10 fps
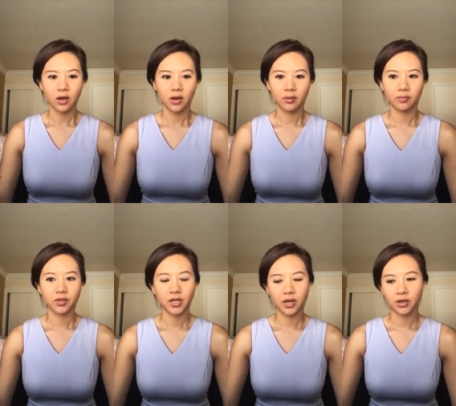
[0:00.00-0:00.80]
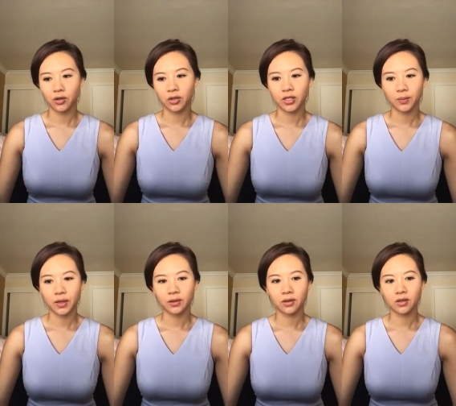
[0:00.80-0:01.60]
um share your
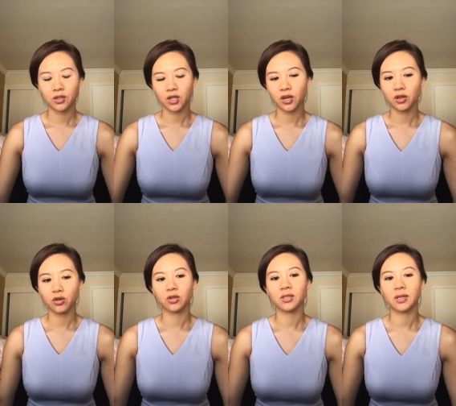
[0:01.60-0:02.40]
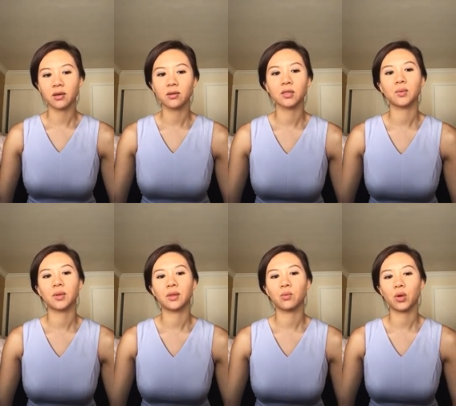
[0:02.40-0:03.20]
experience share your skills
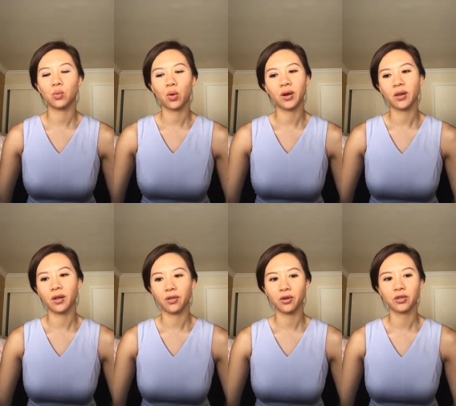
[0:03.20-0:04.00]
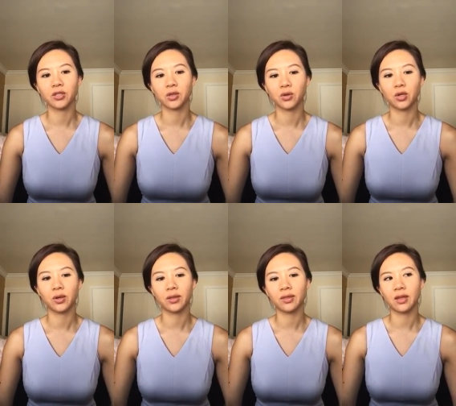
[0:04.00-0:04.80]
with with one another so
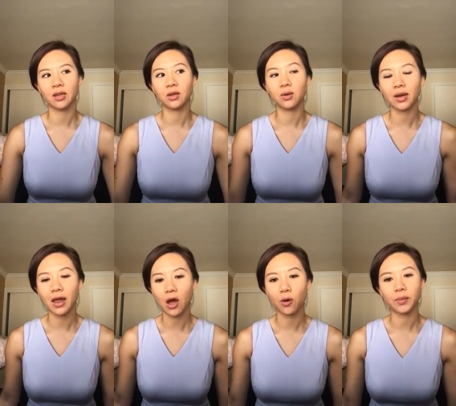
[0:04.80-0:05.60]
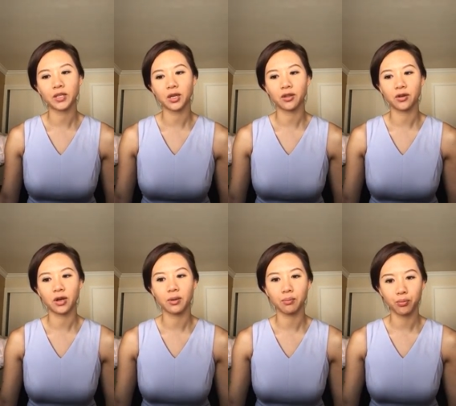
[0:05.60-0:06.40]
you that you can help each other
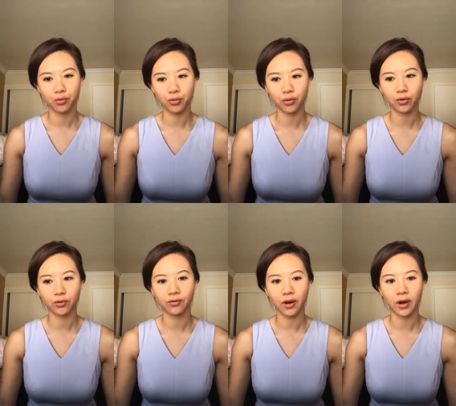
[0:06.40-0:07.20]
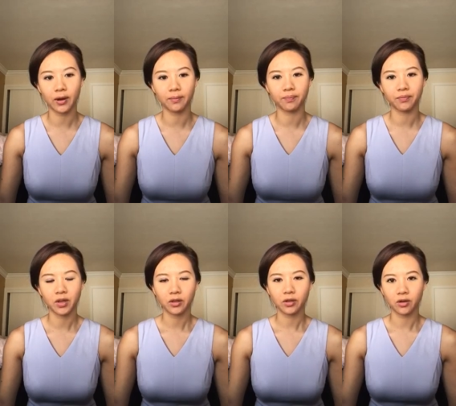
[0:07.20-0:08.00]
improve um,
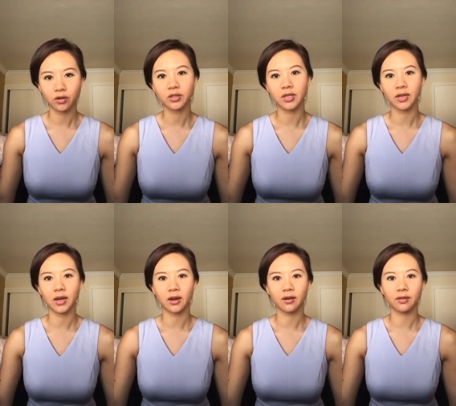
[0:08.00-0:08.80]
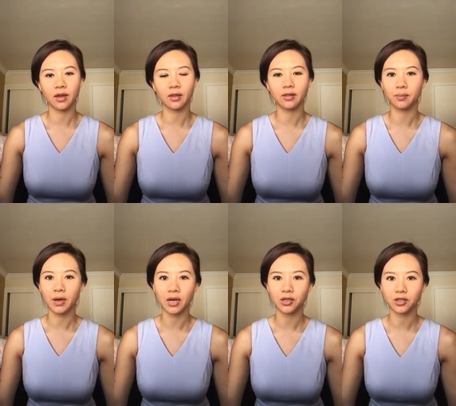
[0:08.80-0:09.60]
the nursing care that the
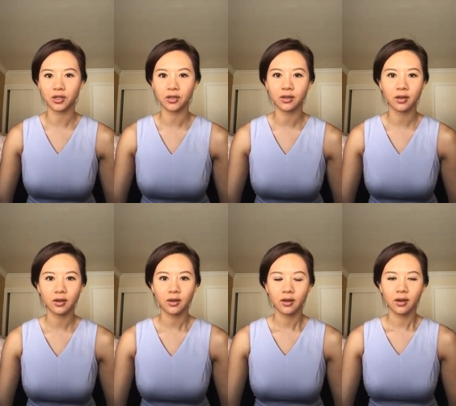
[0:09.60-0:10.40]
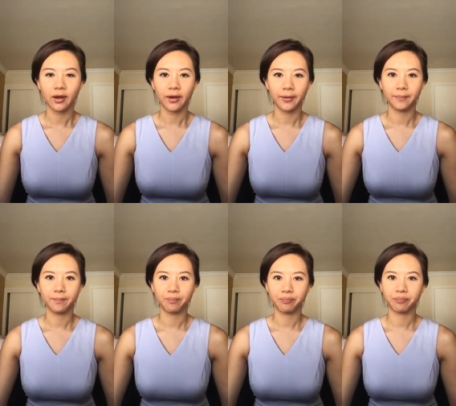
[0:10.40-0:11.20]
patient
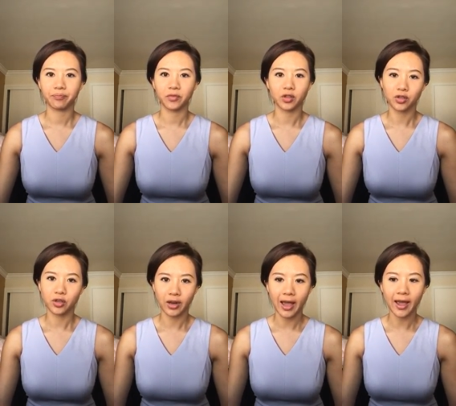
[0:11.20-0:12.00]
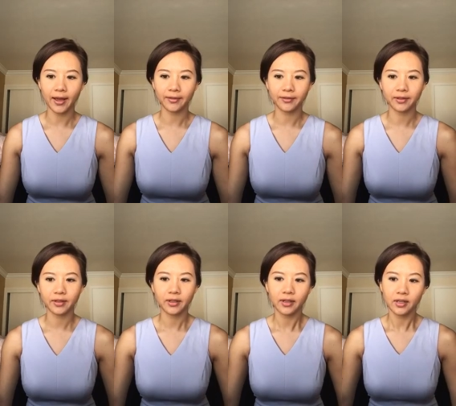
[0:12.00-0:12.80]
um, should have
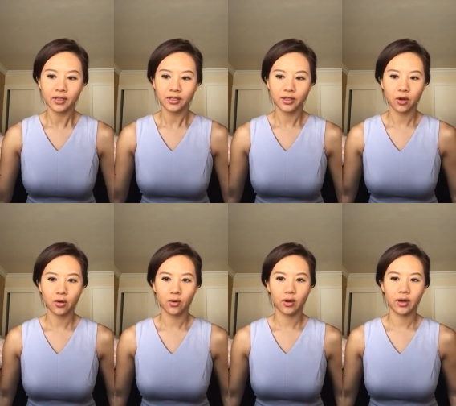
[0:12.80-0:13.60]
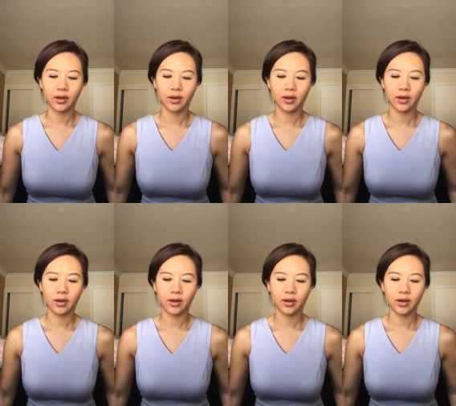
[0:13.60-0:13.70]
so